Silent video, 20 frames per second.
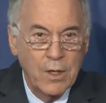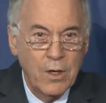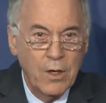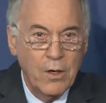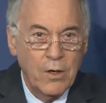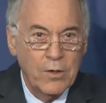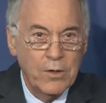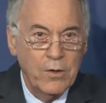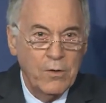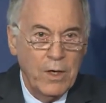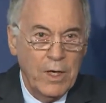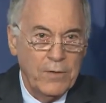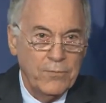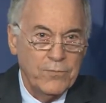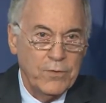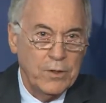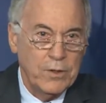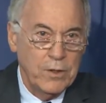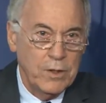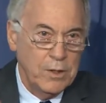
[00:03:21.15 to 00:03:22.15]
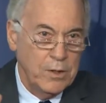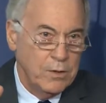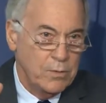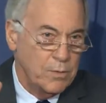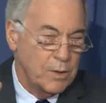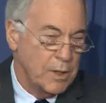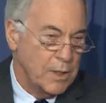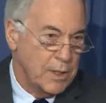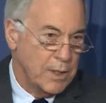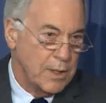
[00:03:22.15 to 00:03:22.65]
all you have to do
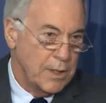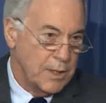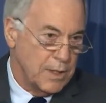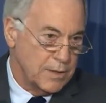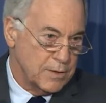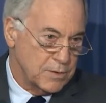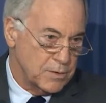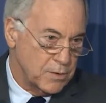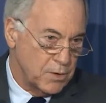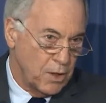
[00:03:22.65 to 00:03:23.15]
is